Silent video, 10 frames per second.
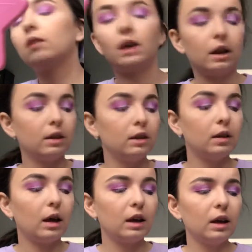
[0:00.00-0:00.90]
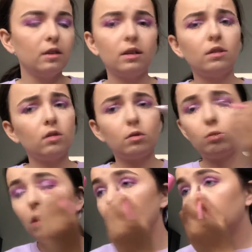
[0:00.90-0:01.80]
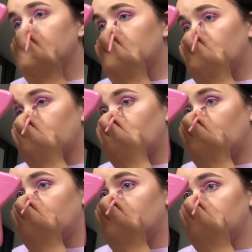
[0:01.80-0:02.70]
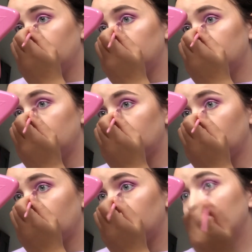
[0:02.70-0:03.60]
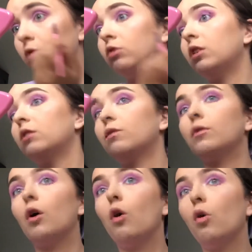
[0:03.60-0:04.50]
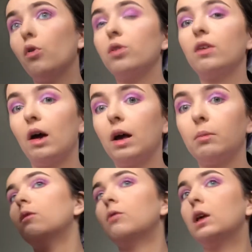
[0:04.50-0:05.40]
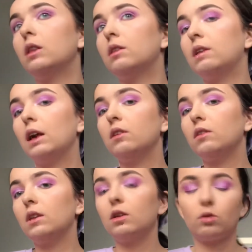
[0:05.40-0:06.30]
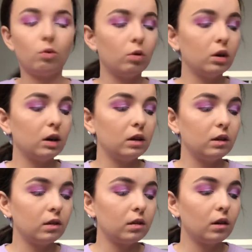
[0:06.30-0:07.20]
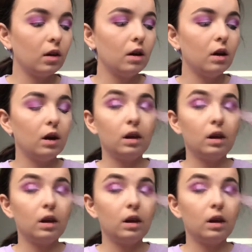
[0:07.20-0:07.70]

and I guess this is one of my favorite inner corner shades of all time. Intense inner corner, and this is an